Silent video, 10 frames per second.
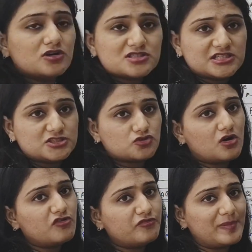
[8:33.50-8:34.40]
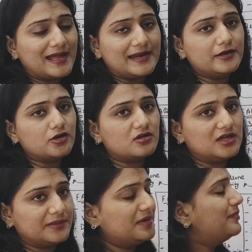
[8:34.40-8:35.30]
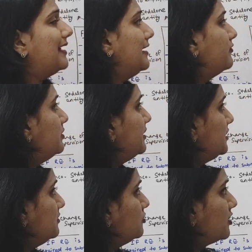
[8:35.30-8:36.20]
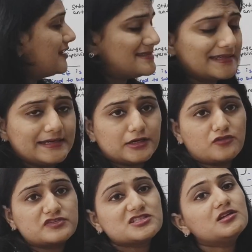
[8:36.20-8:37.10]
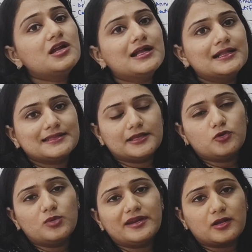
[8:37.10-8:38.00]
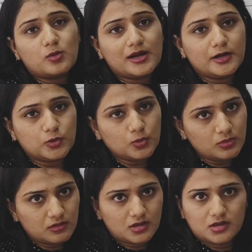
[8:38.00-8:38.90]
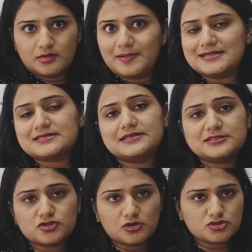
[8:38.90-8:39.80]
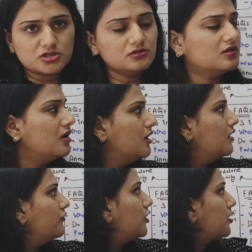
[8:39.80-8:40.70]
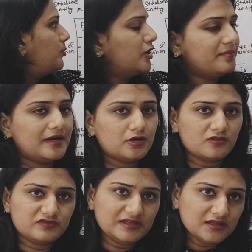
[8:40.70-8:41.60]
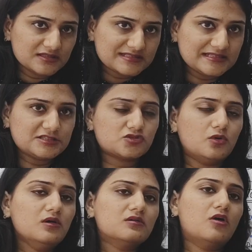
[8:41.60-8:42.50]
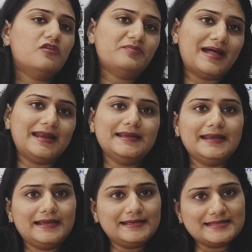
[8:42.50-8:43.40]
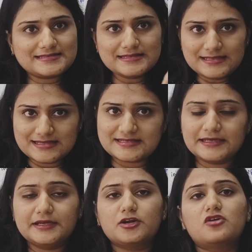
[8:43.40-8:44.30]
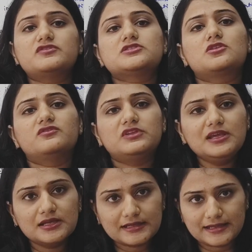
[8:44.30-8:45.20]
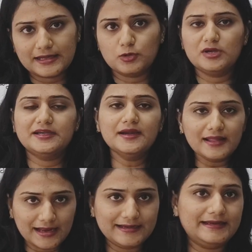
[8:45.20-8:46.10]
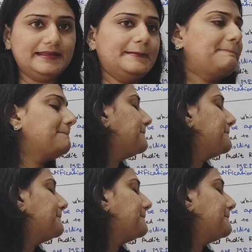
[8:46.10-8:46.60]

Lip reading: your CISO of parent or ultimate parent will be your designated officer, then you will require to pass the resolution for appointment of the CISO of parent entity as the designated officer of the regulated entity.